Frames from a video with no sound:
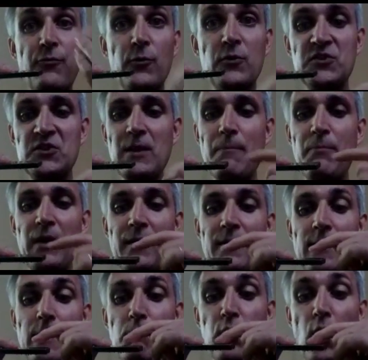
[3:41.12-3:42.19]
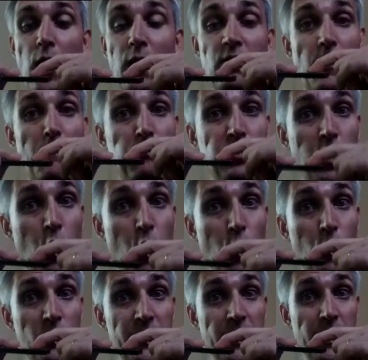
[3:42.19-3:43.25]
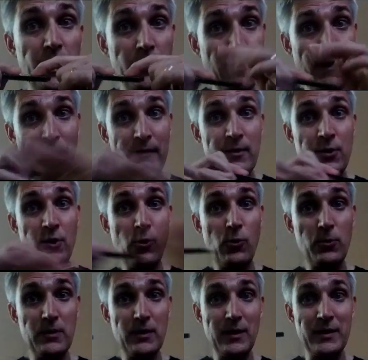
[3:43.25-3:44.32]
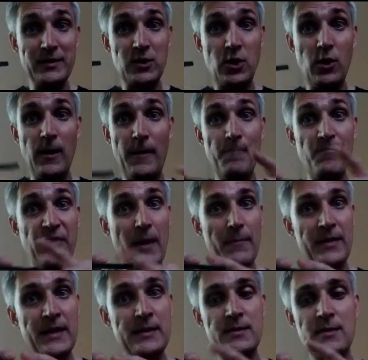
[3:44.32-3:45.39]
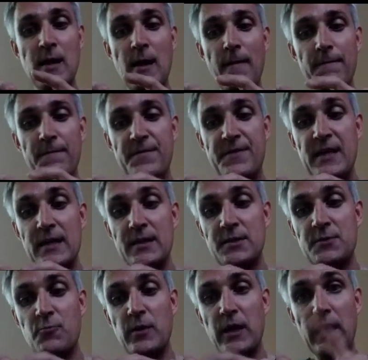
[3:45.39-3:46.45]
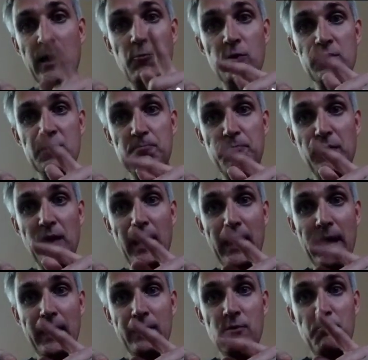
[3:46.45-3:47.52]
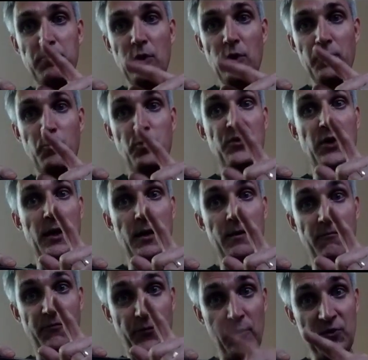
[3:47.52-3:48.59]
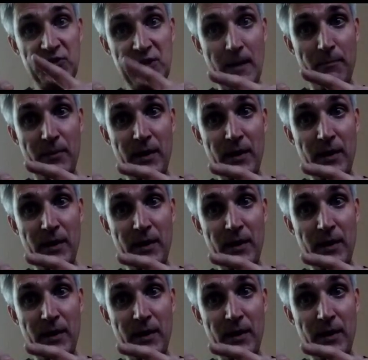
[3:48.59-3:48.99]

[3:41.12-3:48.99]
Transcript: full step bend and I block the blow reed and the note is gone. That means this reed was playing the full step